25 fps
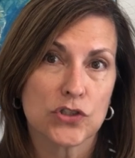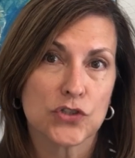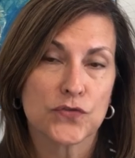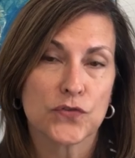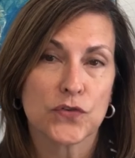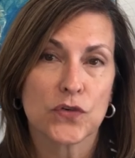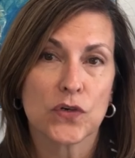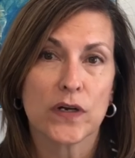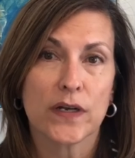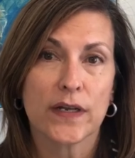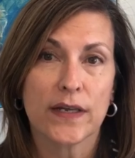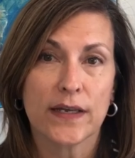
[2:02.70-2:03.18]

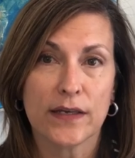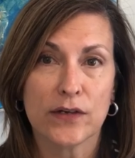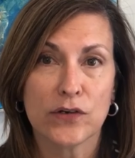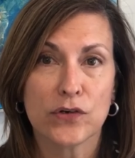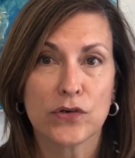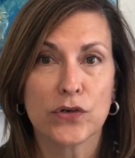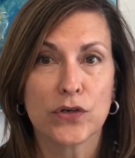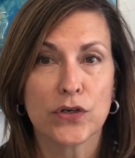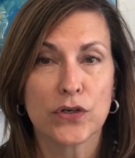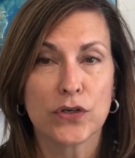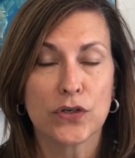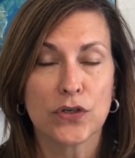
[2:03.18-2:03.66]
for an
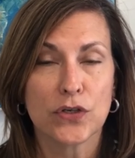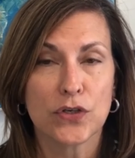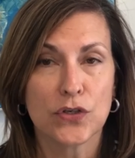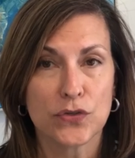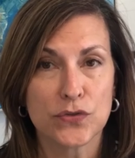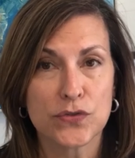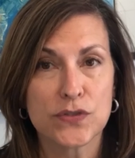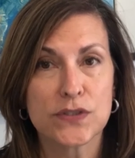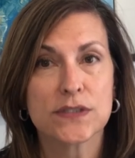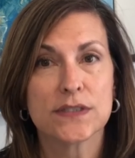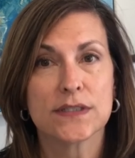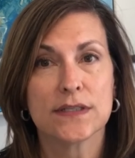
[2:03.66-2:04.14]
inner
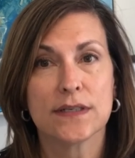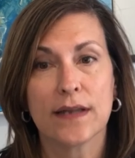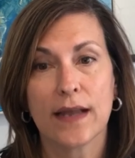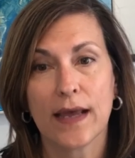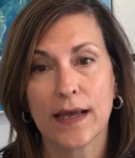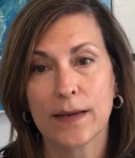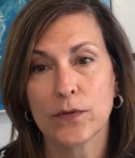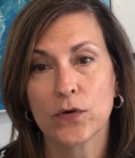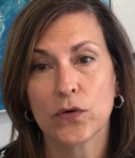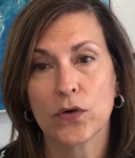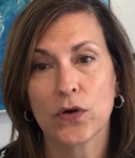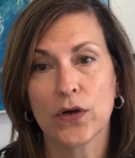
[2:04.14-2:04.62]
Houston
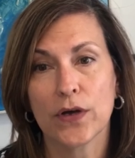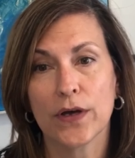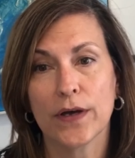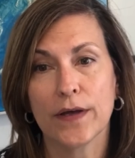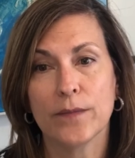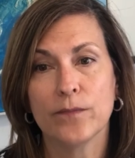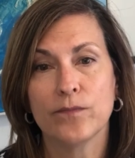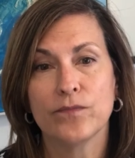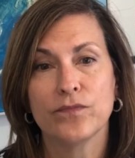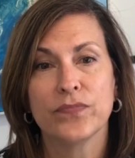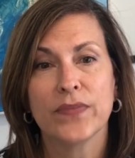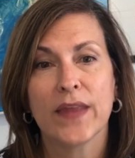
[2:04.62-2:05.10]

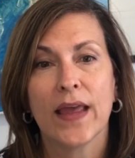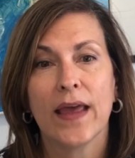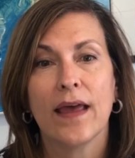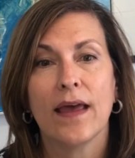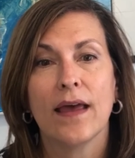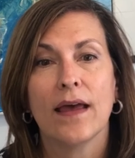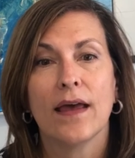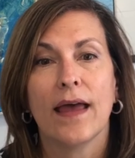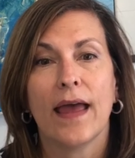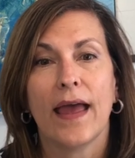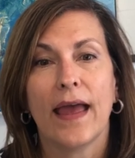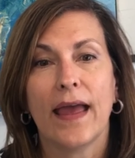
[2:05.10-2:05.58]
neighborhood
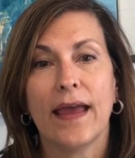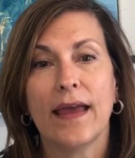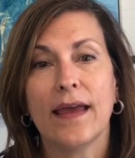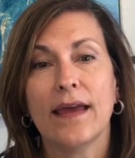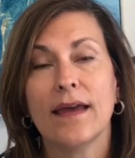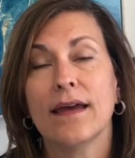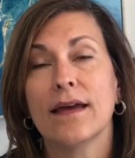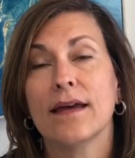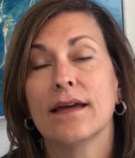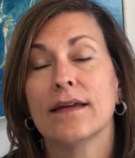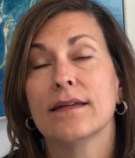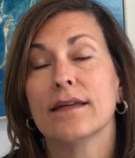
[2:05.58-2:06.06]

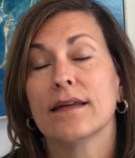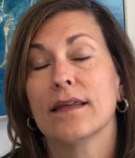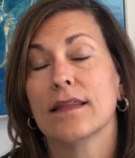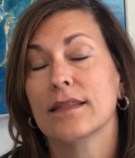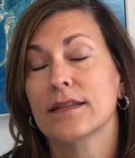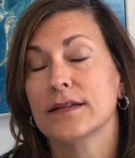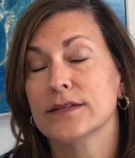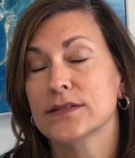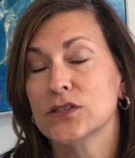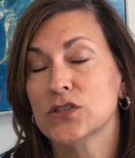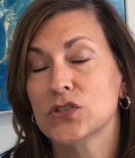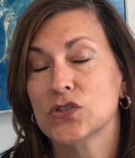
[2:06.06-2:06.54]
and
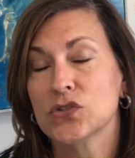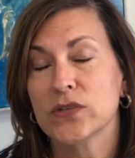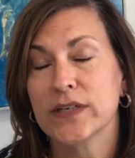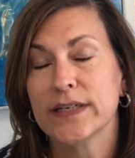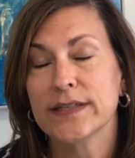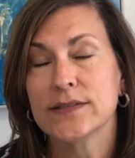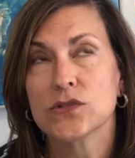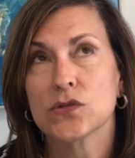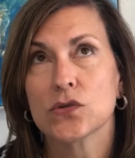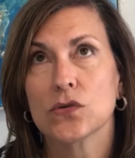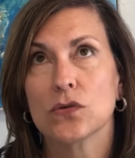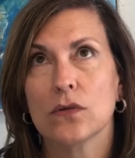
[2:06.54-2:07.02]
the
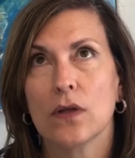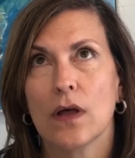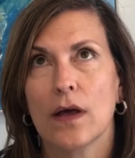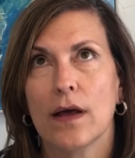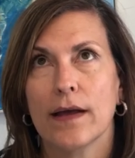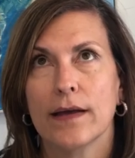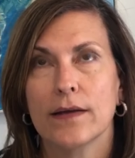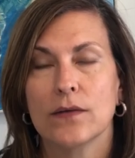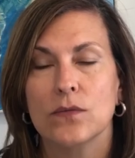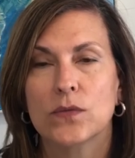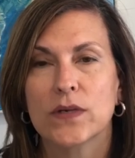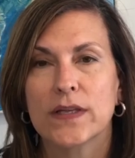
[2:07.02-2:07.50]
streets are
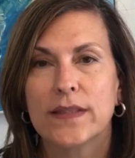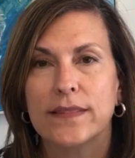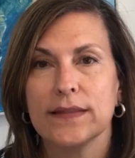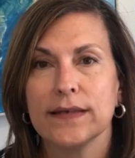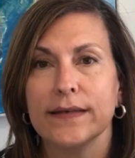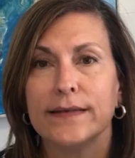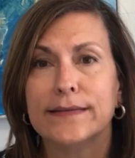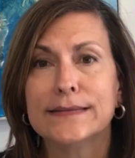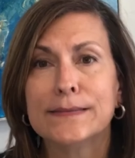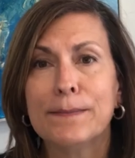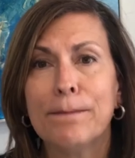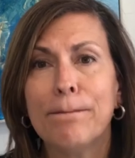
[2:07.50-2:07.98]
lined with
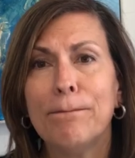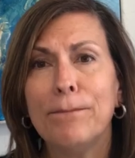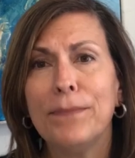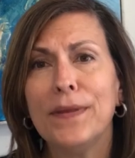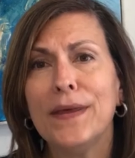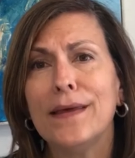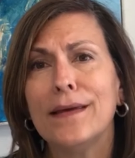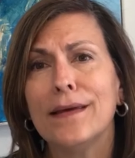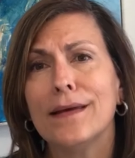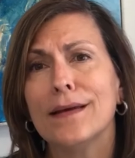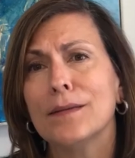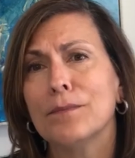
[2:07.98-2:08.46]
these
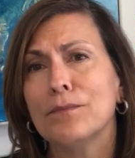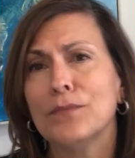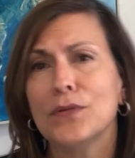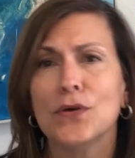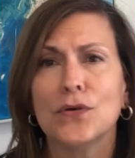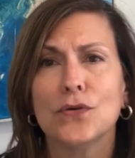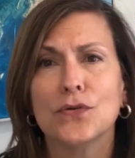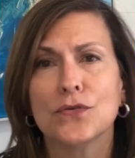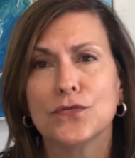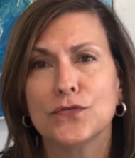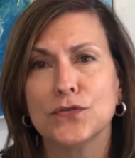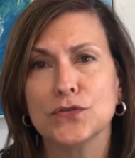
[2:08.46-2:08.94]
big,
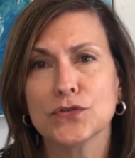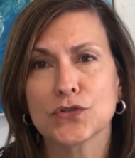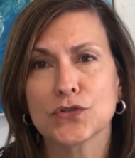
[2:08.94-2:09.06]
beautiful